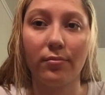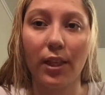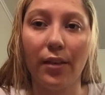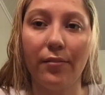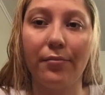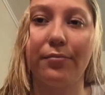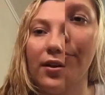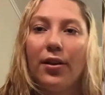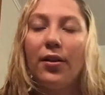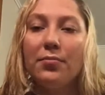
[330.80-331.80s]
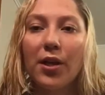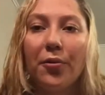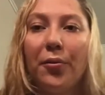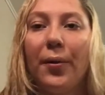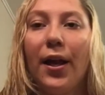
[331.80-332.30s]
Okay, so now that I'm
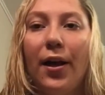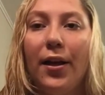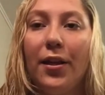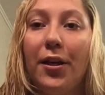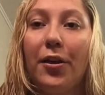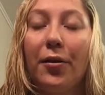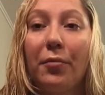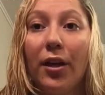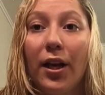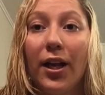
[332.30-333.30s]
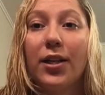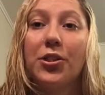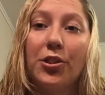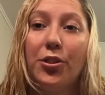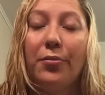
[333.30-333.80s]
done with my highlighter, I'm gonna
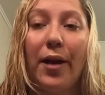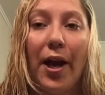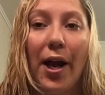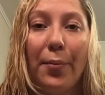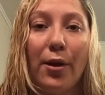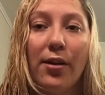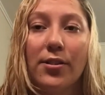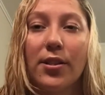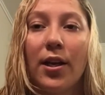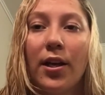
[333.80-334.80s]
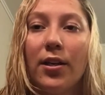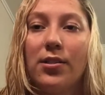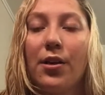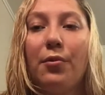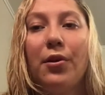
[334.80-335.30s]
actually do my eyebrows today
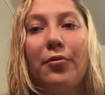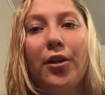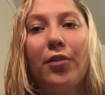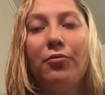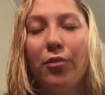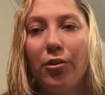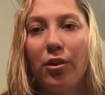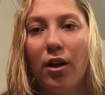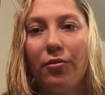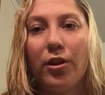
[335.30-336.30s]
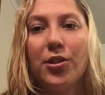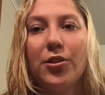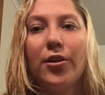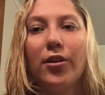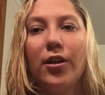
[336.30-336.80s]
because I want a really full coverage
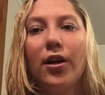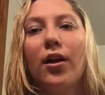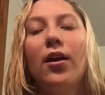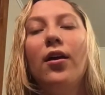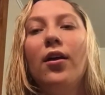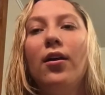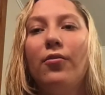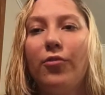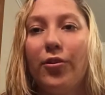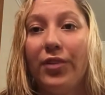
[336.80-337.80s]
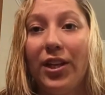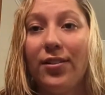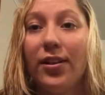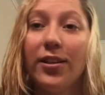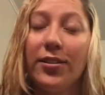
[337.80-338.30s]
look for
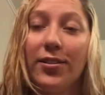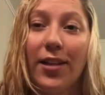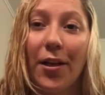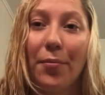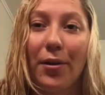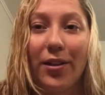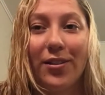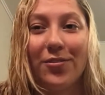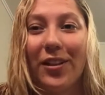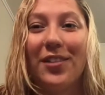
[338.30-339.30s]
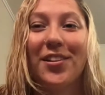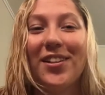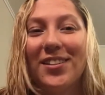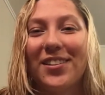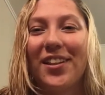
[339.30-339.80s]
Valentine's Day, because
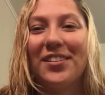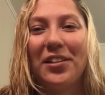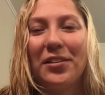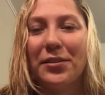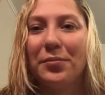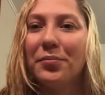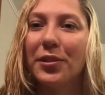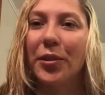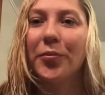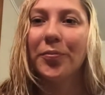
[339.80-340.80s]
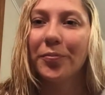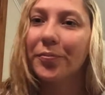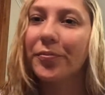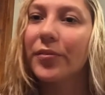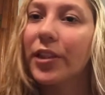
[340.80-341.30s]
Valentine's Day is awesome. So
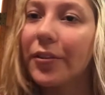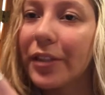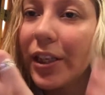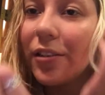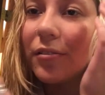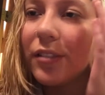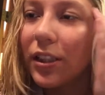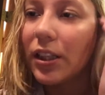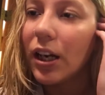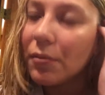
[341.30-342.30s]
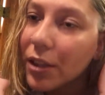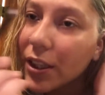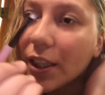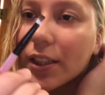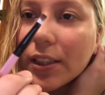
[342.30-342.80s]
here we go. I'm
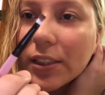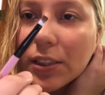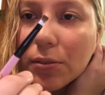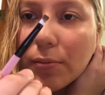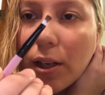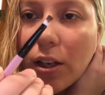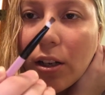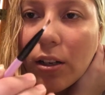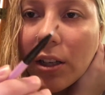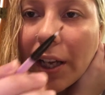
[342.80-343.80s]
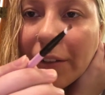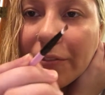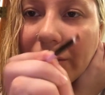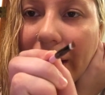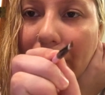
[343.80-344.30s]
gonna take this small like
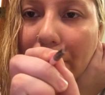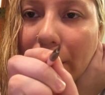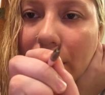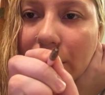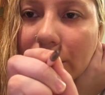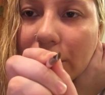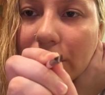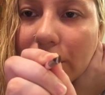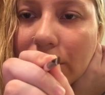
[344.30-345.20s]
flat brush